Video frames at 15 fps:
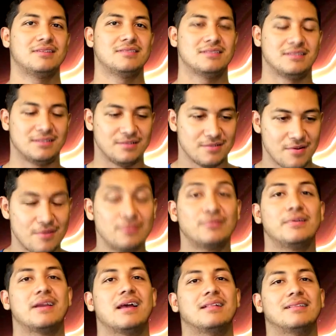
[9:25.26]
and your own
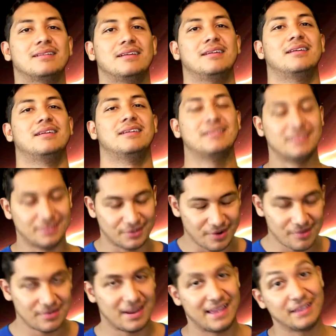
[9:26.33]
reality and your
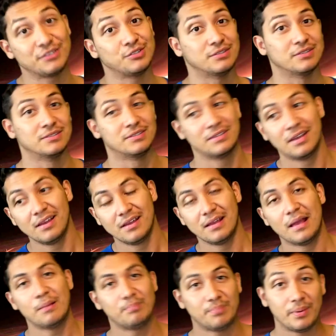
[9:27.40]
own actions,
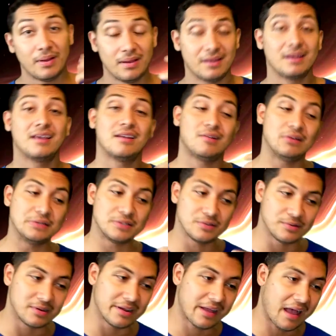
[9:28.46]
but it
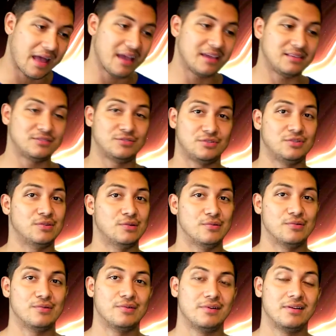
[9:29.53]
also guides
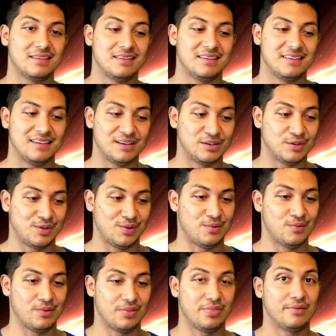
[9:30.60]
you
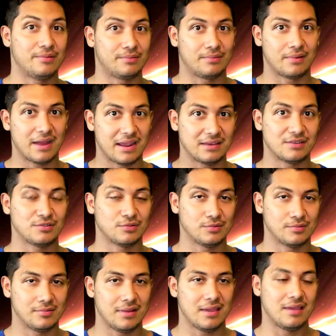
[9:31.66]
into the right
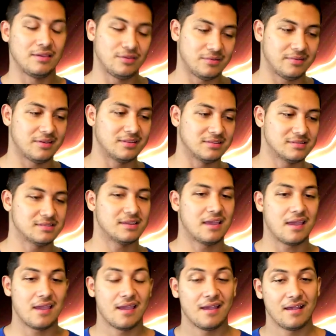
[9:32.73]
way, you could say.